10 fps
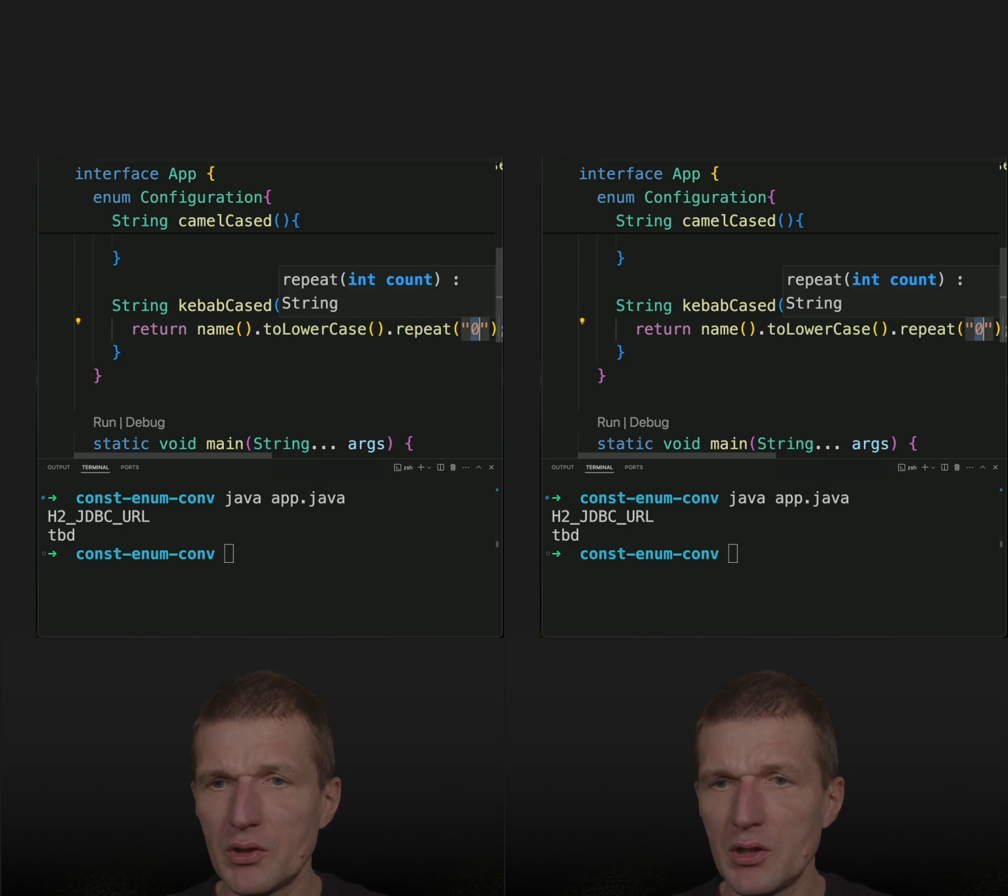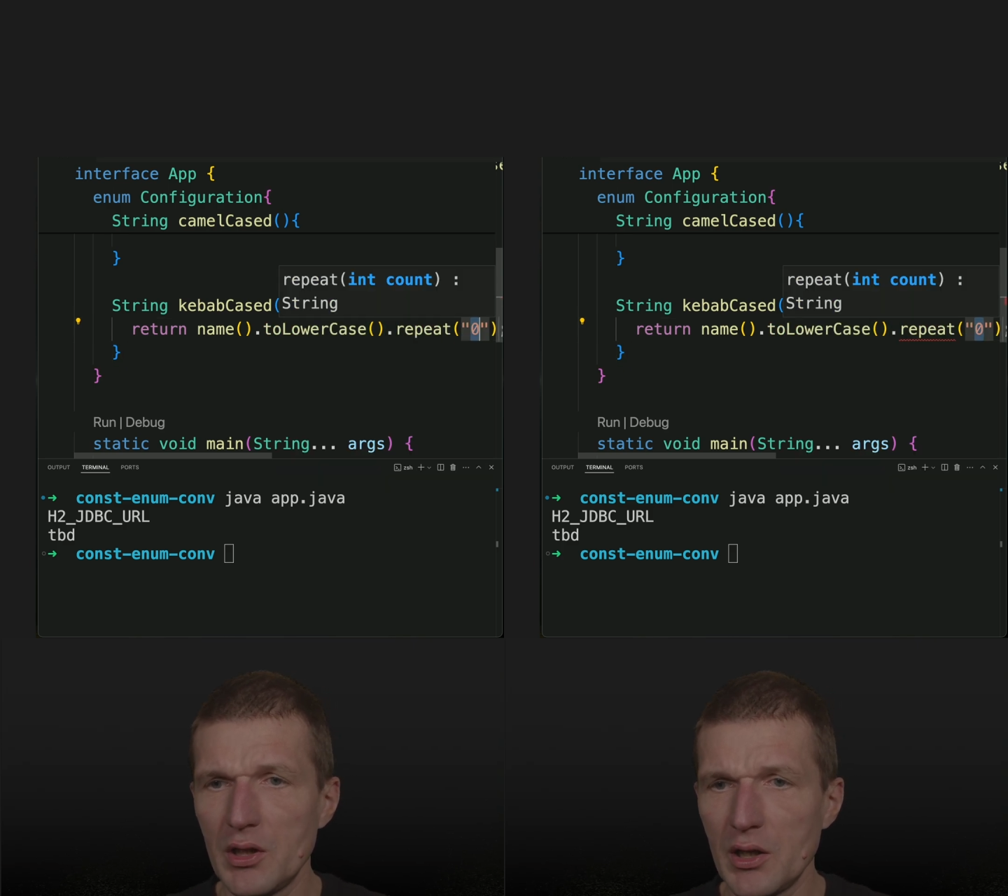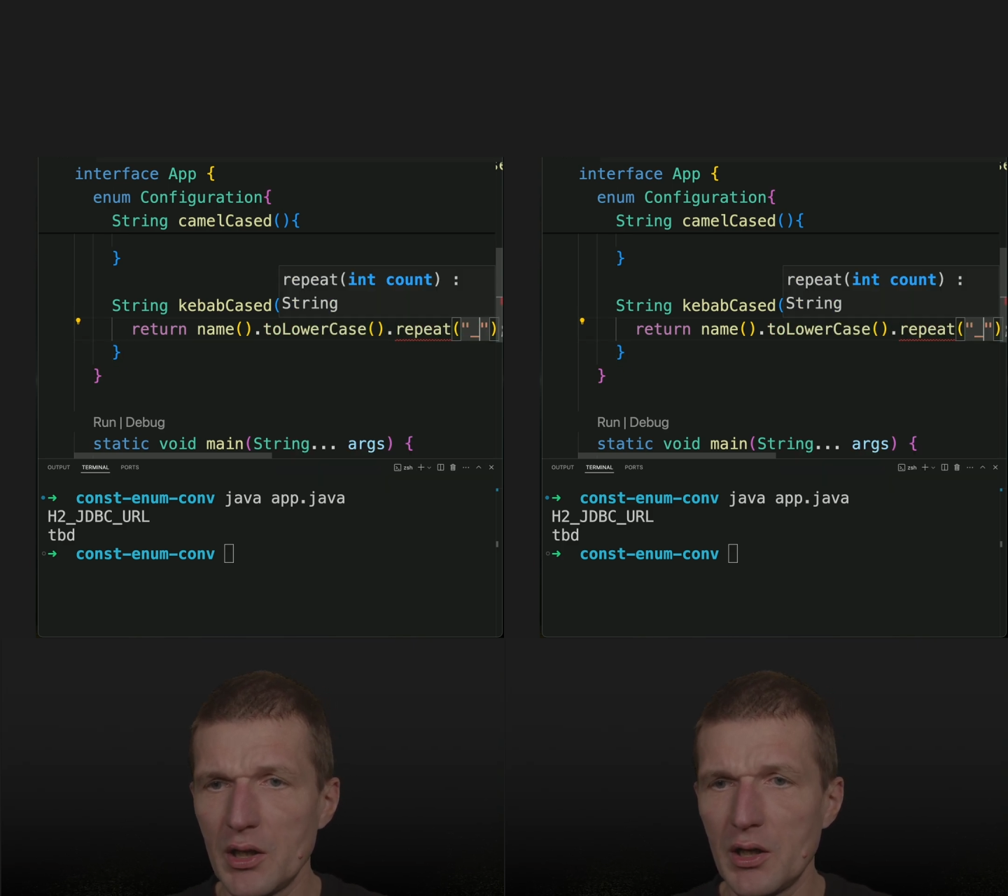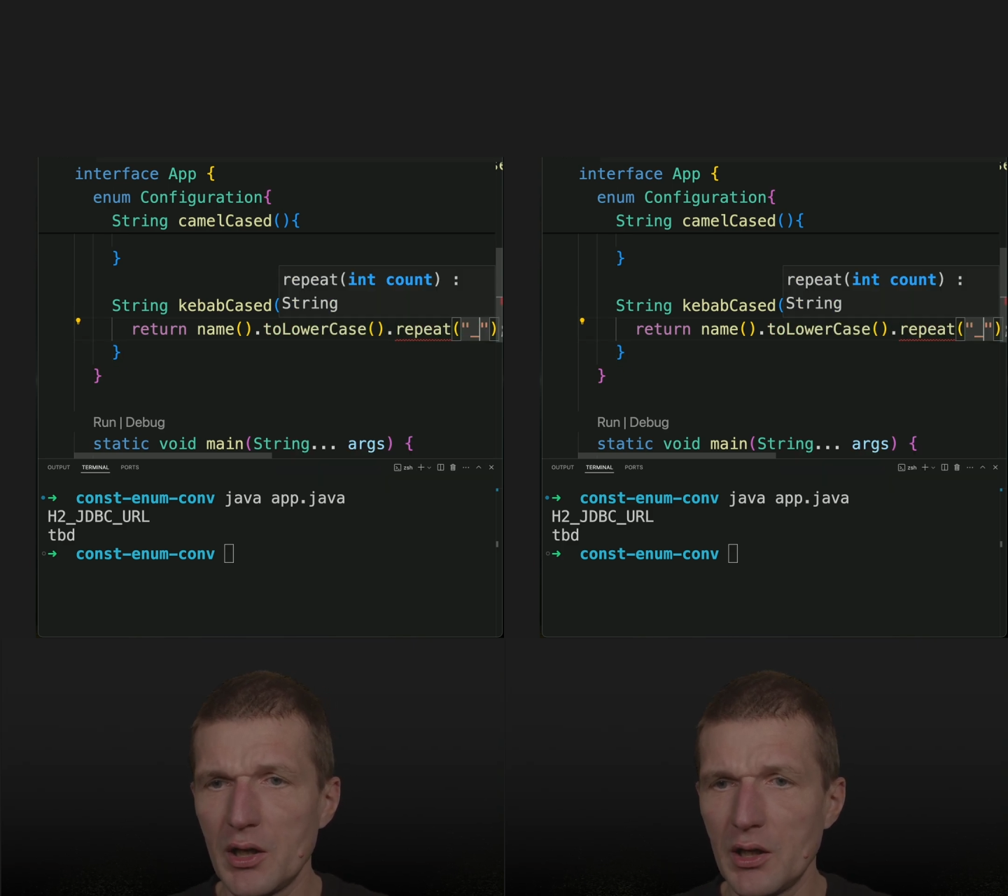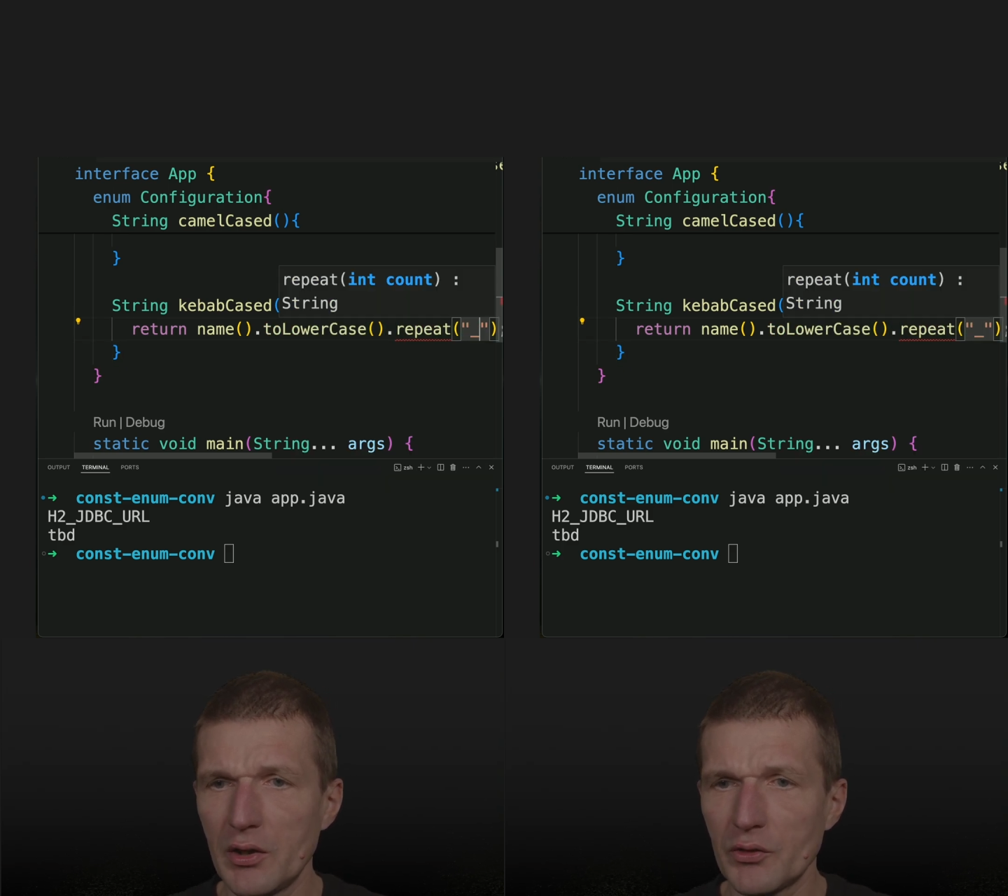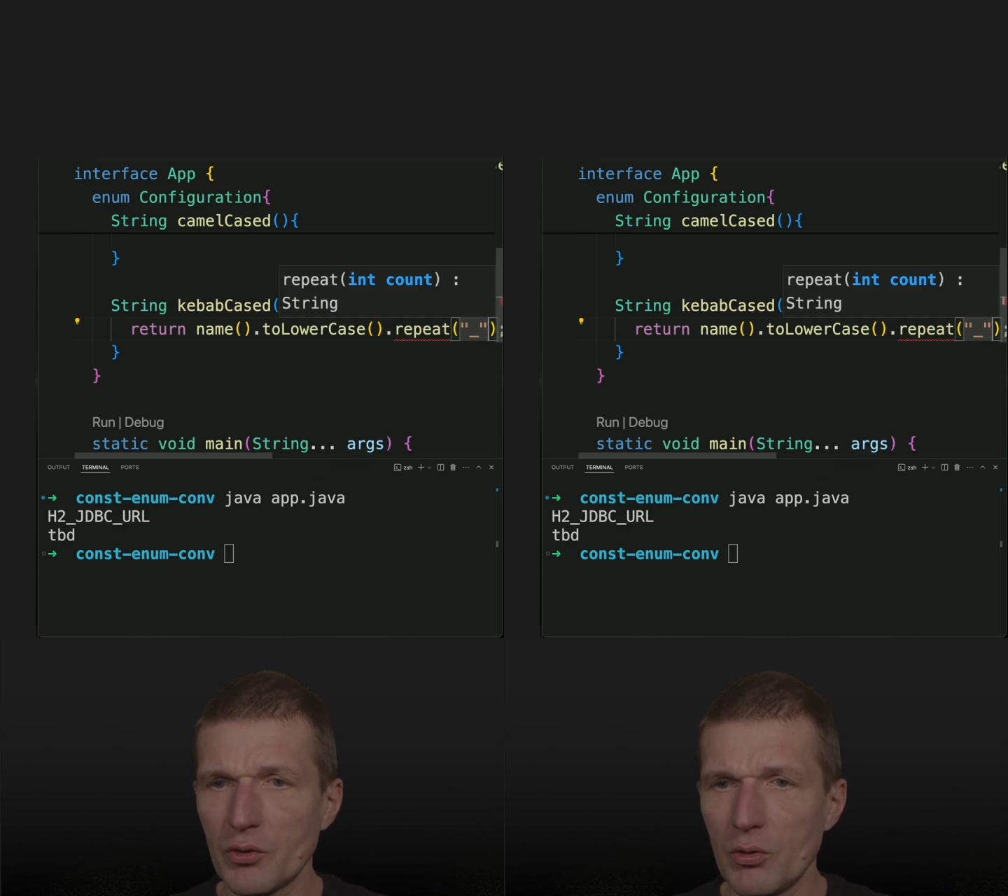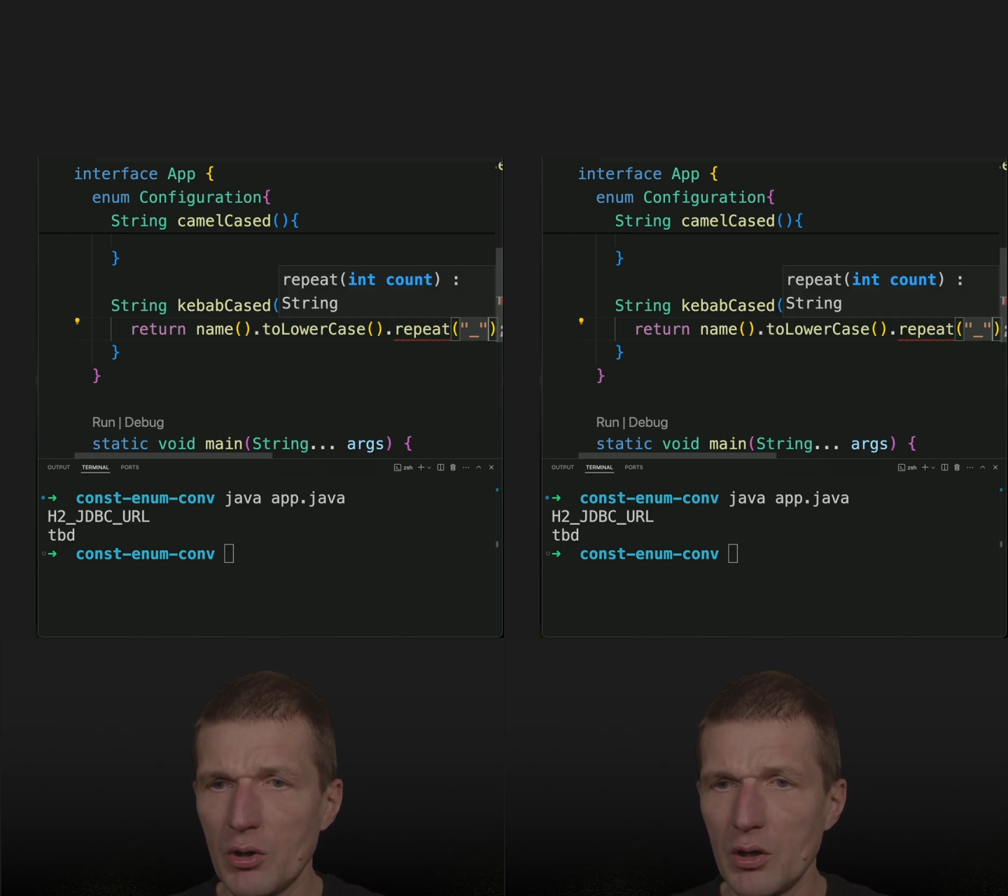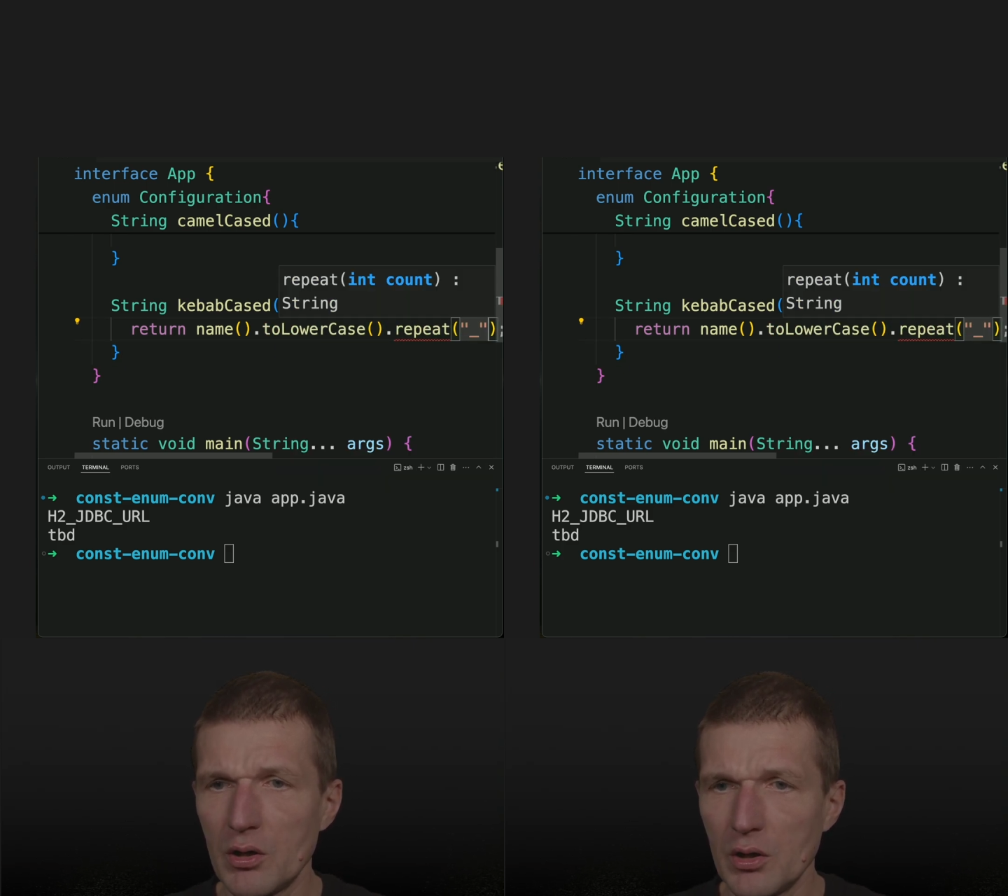the
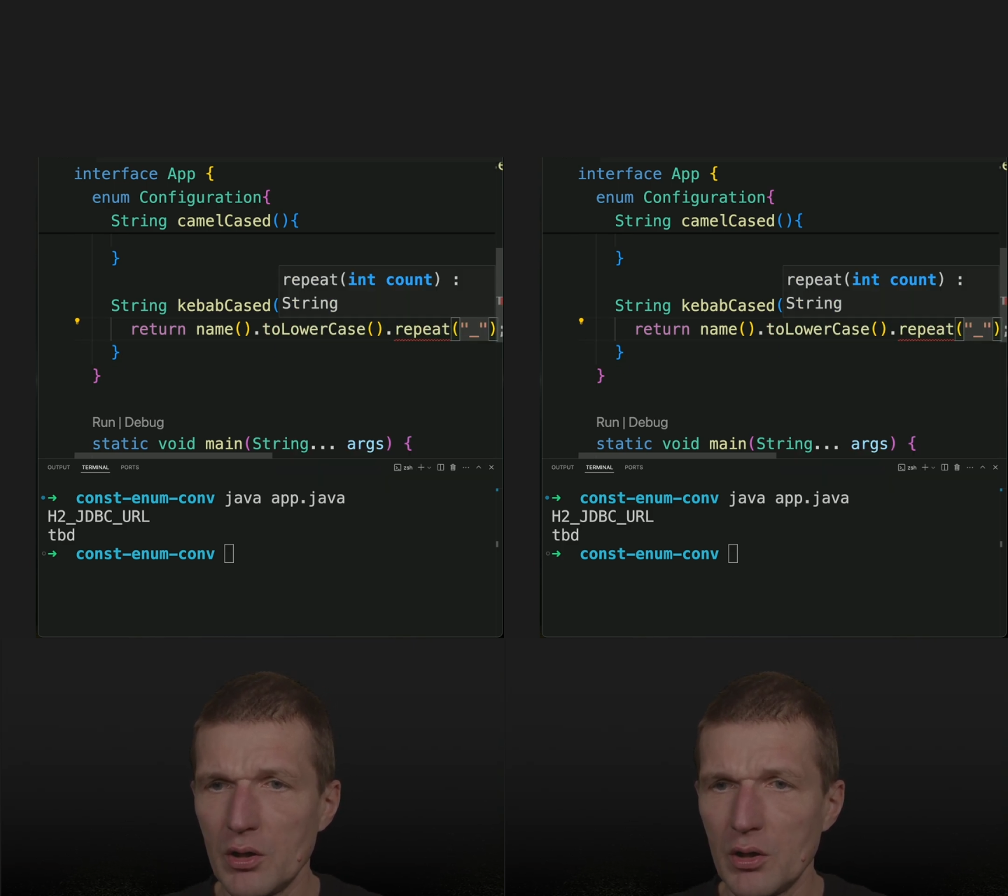underscore